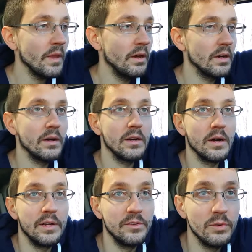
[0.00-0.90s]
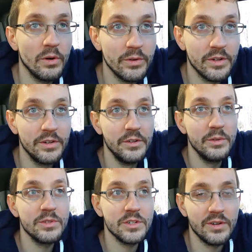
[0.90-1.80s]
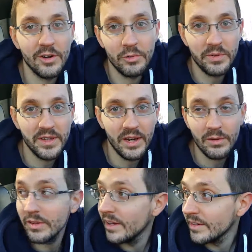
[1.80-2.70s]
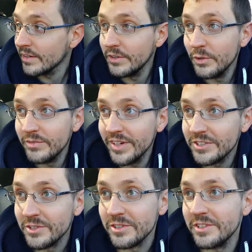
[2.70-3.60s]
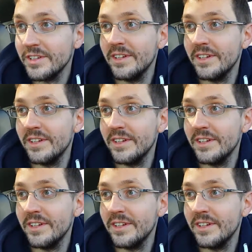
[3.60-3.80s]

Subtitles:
I do own a canoe, so I will be out on canoe adventures.